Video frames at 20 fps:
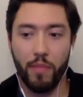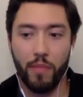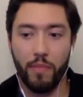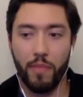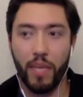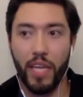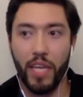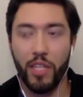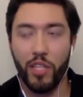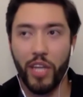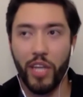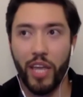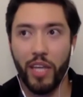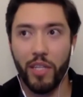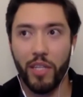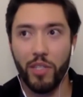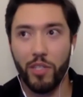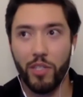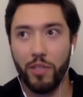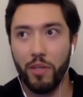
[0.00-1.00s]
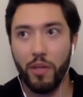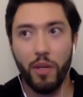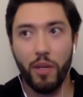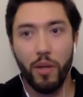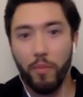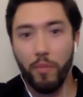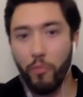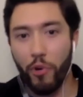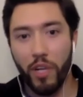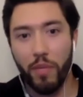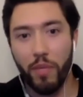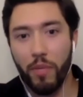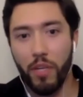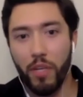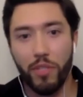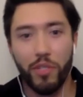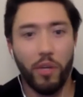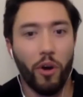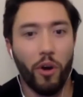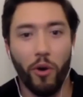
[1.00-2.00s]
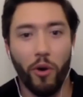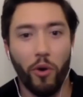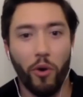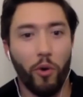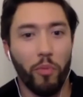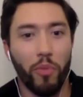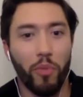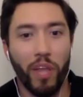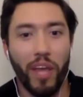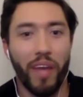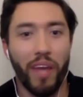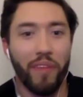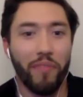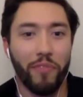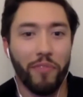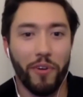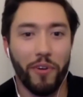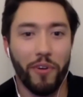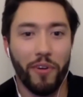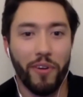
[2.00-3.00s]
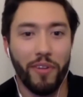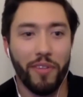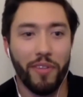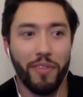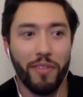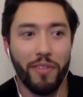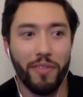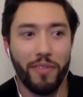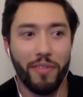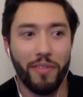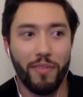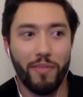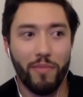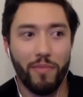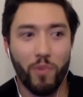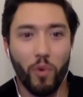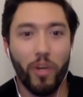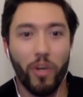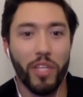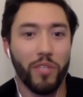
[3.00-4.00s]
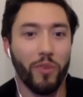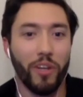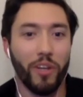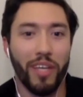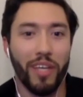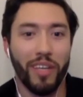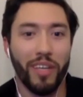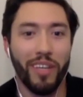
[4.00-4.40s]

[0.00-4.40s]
it changed pretty much our whole plan for 2020.